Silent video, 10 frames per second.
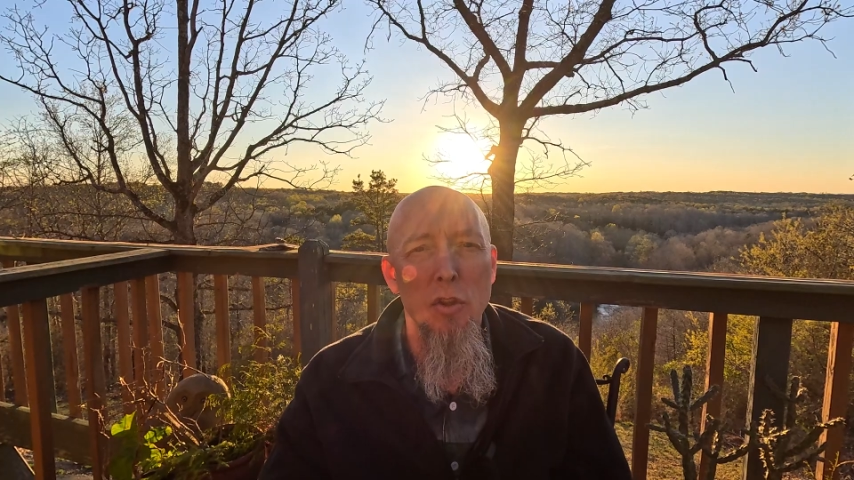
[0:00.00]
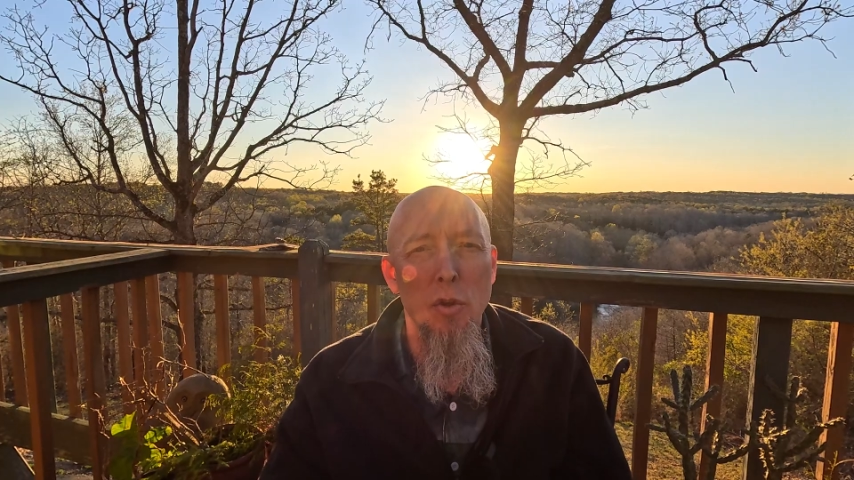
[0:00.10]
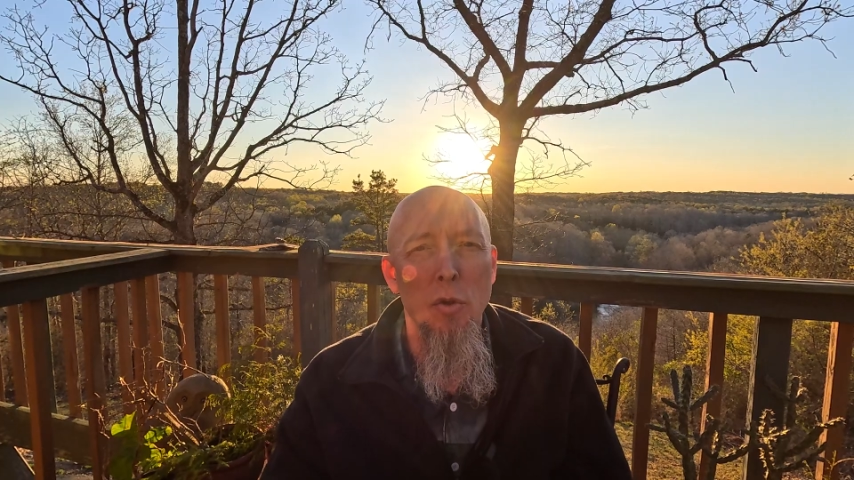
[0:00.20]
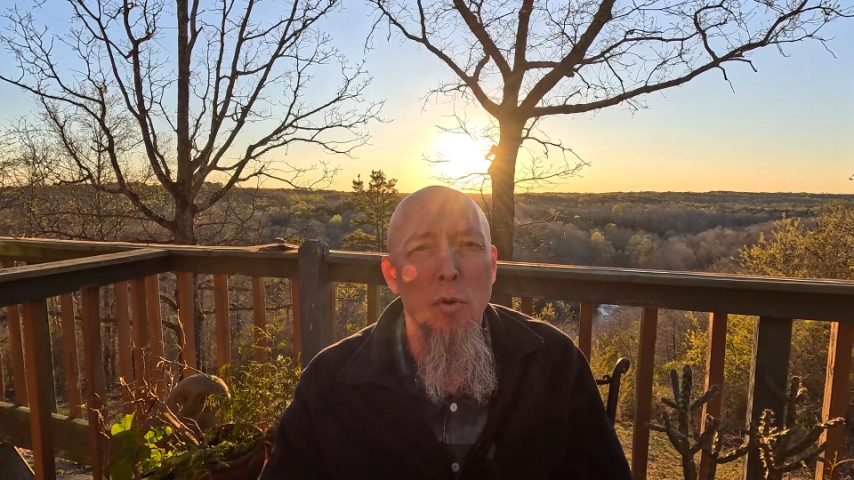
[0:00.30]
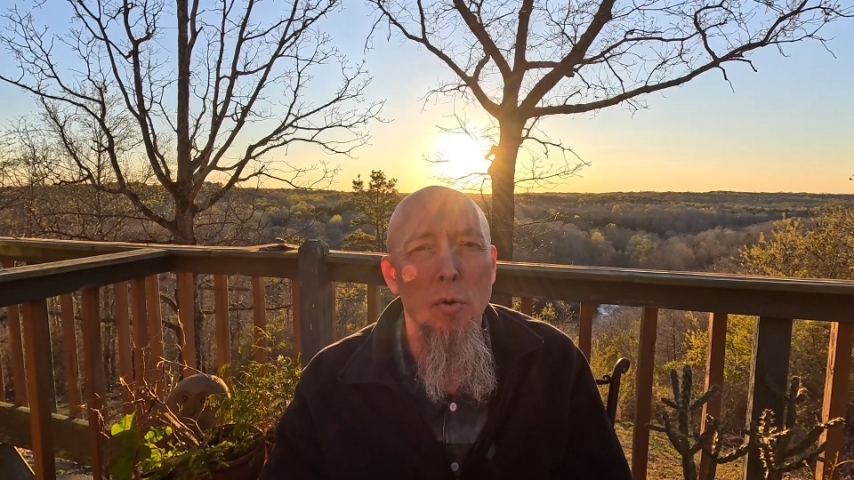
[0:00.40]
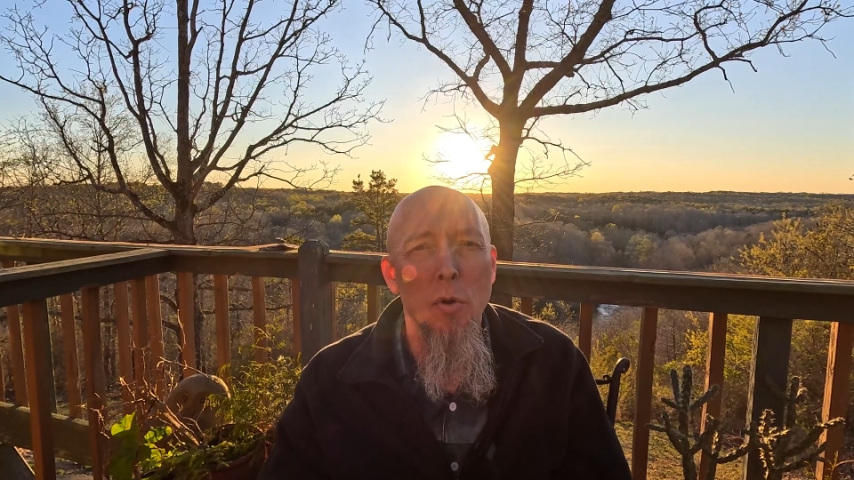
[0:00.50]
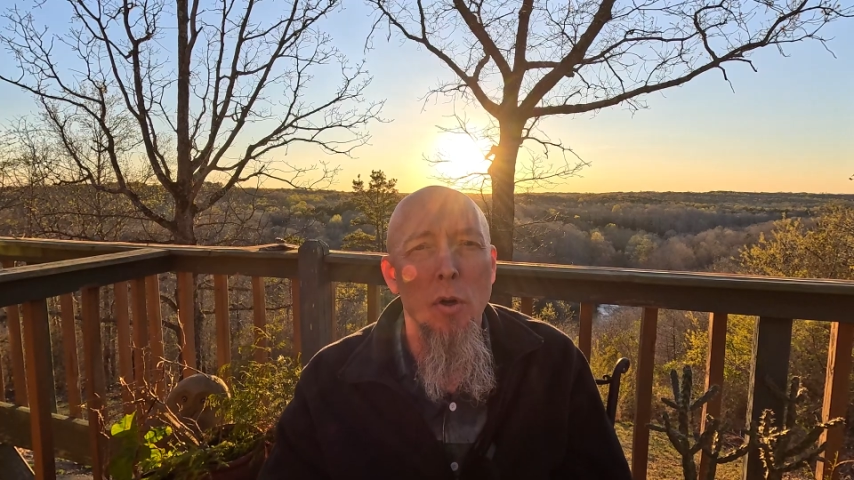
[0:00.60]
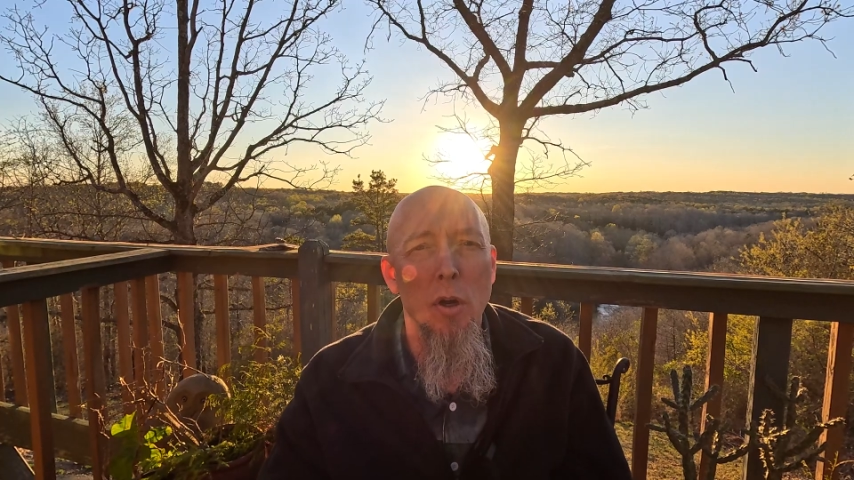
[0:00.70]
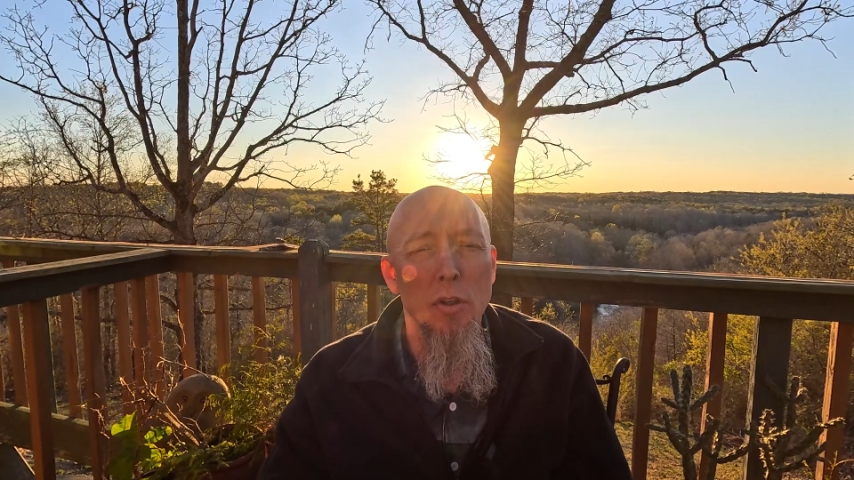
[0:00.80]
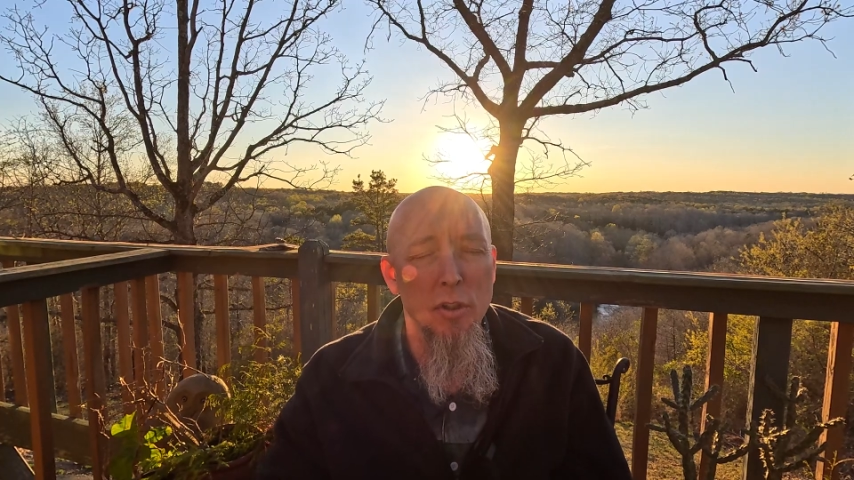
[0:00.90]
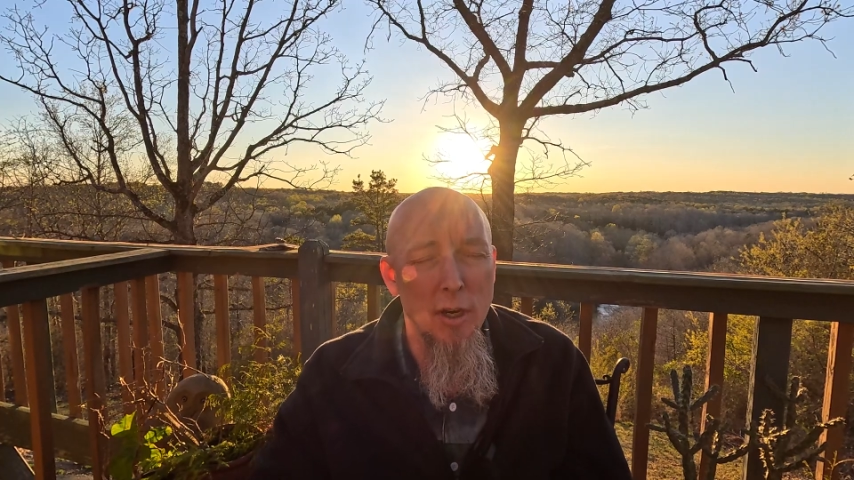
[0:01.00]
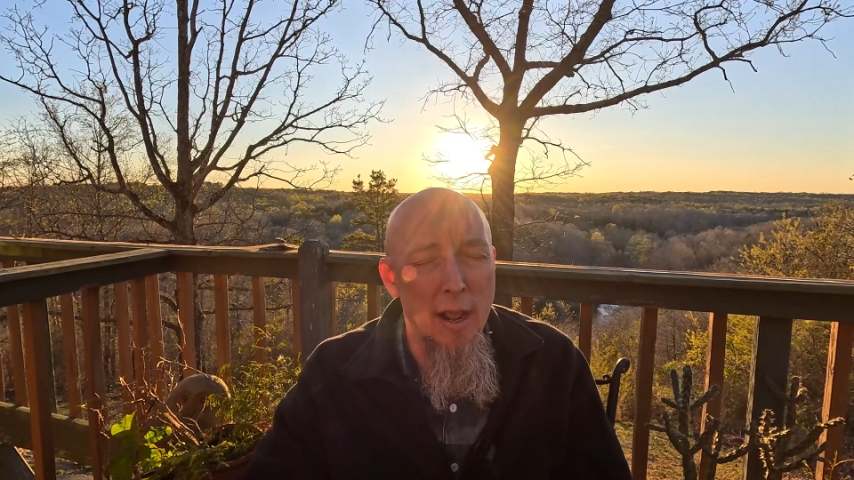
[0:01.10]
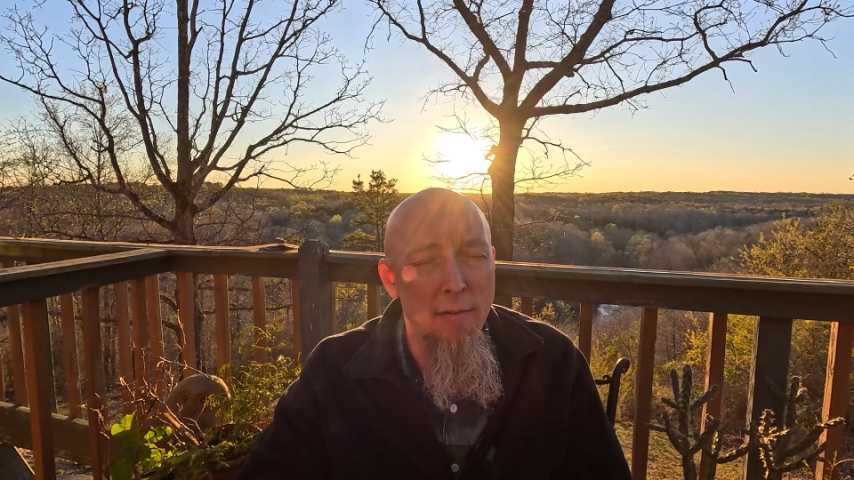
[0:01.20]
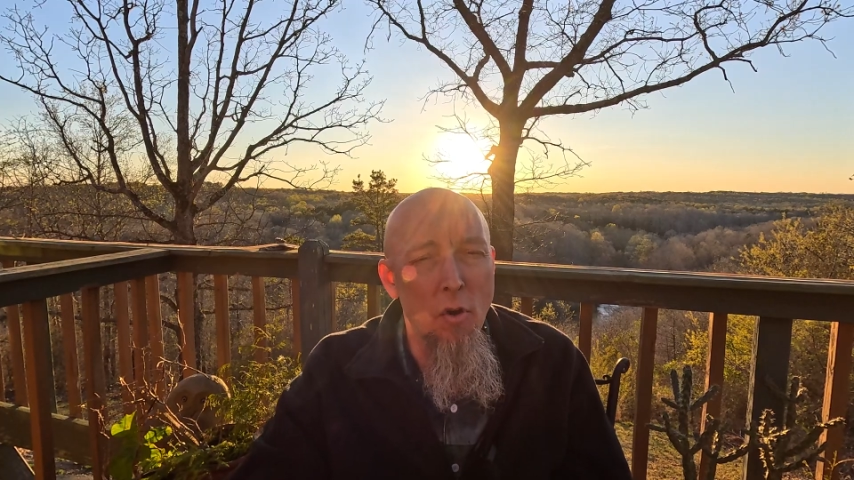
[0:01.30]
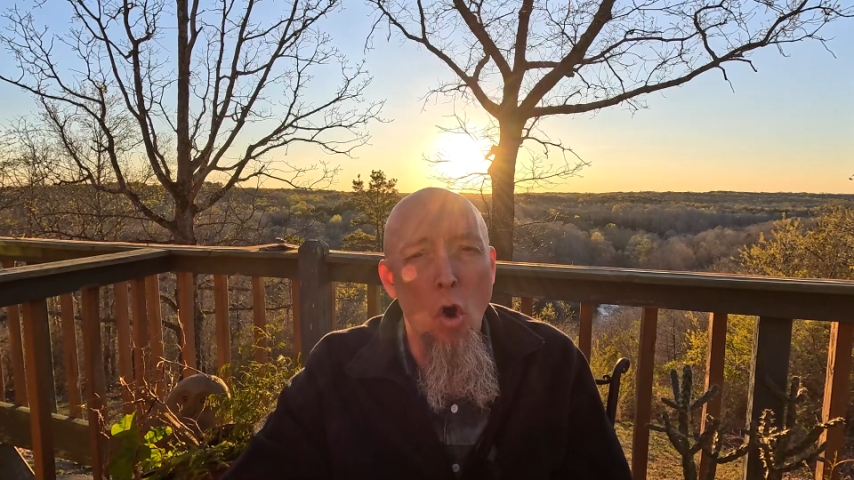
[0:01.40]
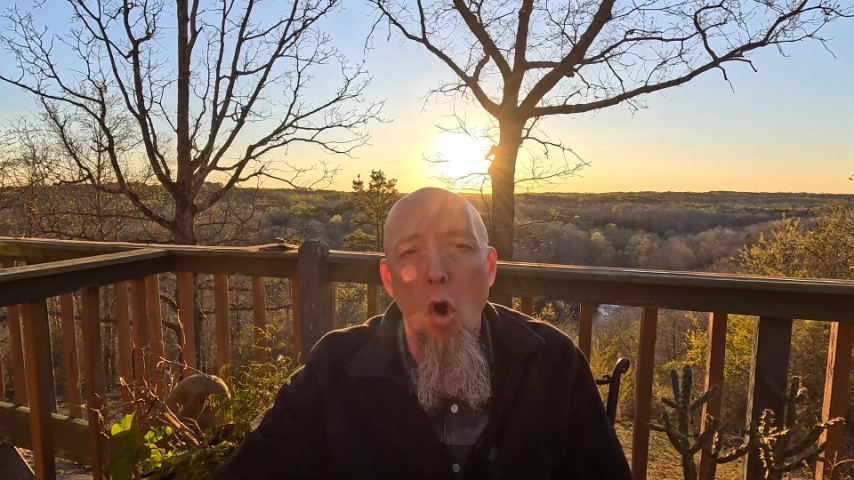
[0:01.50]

you should have